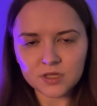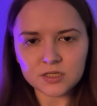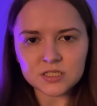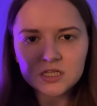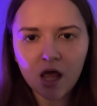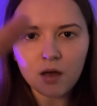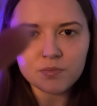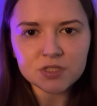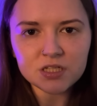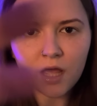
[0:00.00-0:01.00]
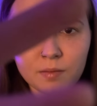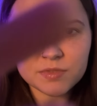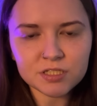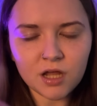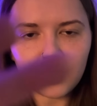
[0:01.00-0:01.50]
Stop, stop,
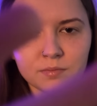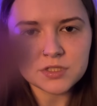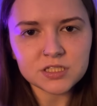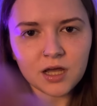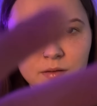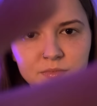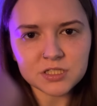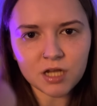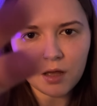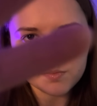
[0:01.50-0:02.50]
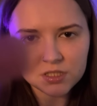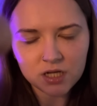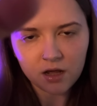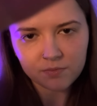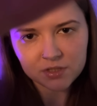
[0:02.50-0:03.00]
stop, stop, stop,
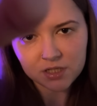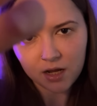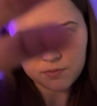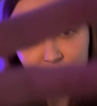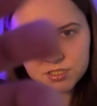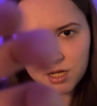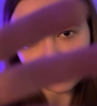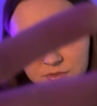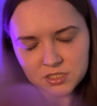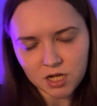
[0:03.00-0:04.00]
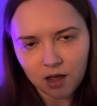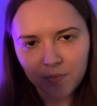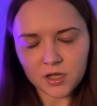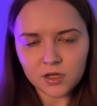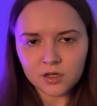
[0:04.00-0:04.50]
stop, stop, stop, stop.
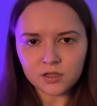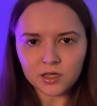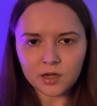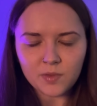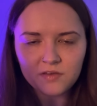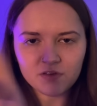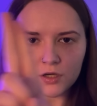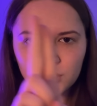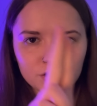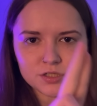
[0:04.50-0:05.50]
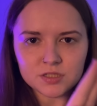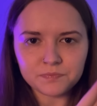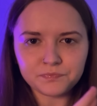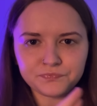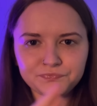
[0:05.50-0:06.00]
Look at my fingers.
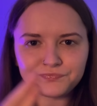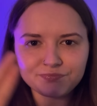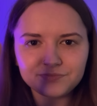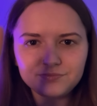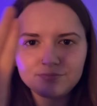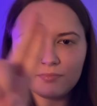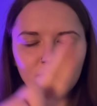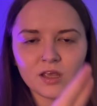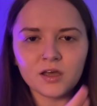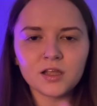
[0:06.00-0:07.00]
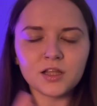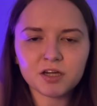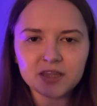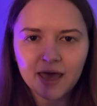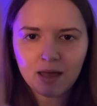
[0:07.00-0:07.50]
Look at
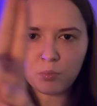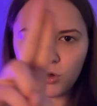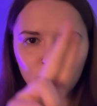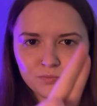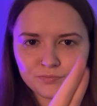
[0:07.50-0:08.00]
the apple.